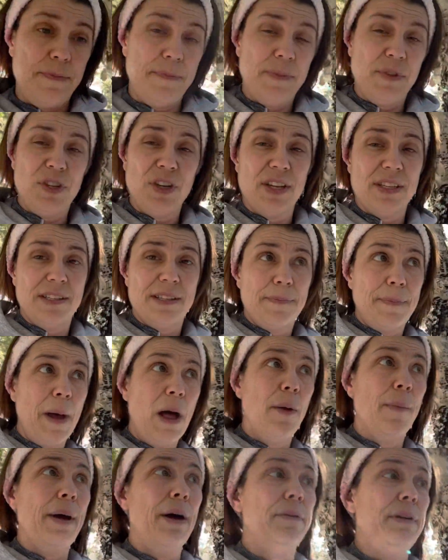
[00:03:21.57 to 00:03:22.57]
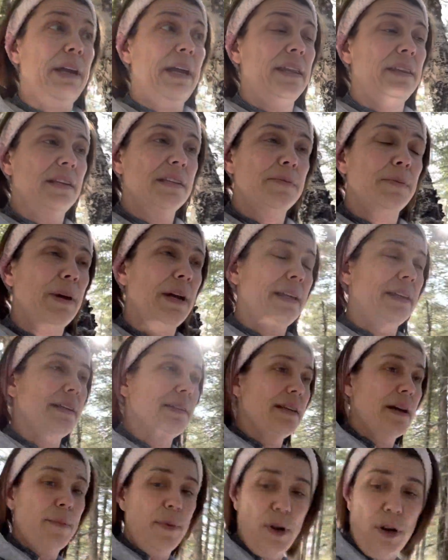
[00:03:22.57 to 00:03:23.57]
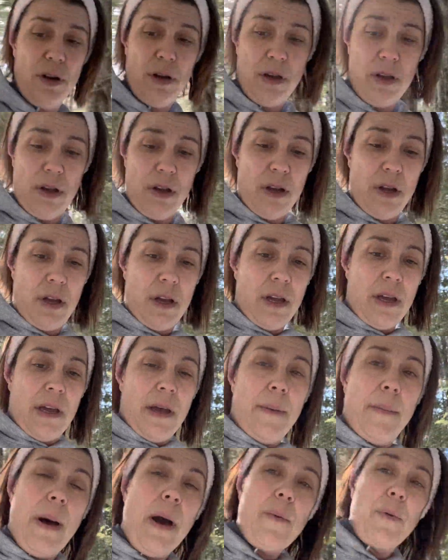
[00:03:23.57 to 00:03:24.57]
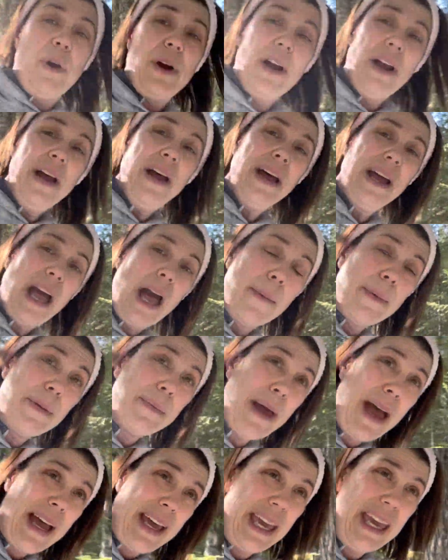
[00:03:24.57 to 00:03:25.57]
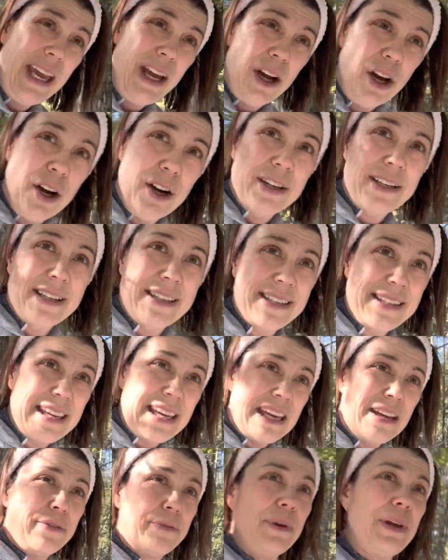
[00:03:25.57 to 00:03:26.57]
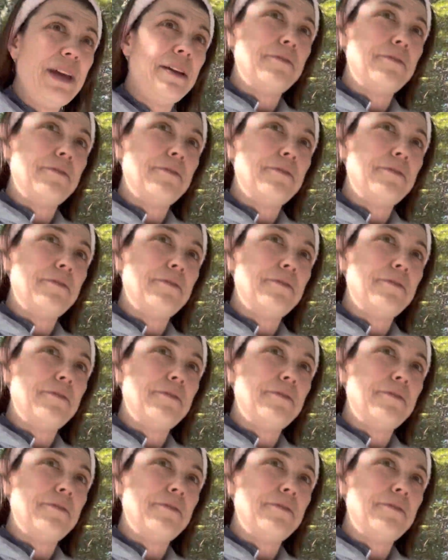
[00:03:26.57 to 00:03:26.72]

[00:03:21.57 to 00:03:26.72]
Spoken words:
just spellbinding in the spring and the summer. But we're coming back here to see if we can